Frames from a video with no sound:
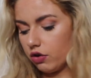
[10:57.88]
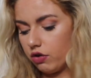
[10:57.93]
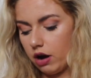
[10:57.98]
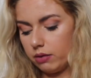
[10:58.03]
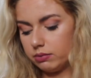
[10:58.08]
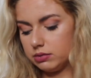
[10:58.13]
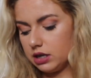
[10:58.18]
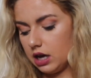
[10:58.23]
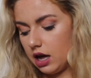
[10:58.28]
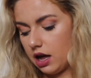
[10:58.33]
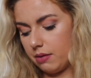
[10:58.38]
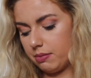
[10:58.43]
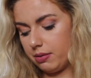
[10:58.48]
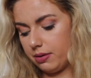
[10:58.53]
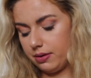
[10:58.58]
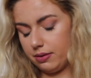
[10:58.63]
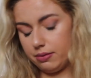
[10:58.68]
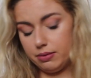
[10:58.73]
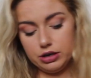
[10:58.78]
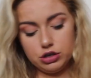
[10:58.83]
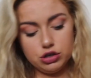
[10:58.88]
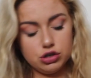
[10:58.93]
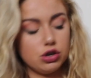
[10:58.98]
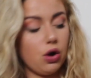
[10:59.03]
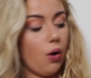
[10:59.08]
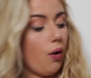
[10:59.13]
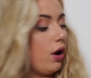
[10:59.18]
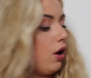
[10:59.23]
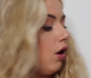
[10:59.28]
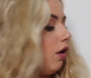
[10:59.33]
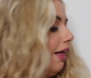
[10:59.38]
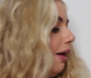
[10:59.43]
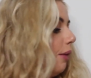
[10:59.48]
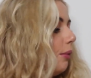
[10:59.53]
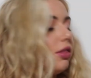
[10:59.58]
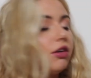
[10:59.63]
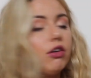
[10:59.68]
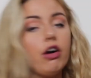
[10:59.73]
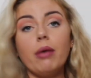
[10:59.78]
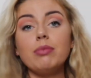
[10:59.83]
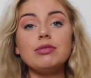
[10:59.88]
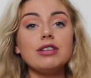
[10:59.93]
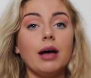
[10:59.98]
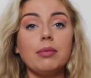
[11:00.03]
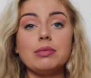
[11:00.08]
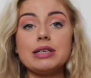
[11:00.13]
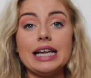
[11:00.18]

crop top. We're just going all out with the crop tops,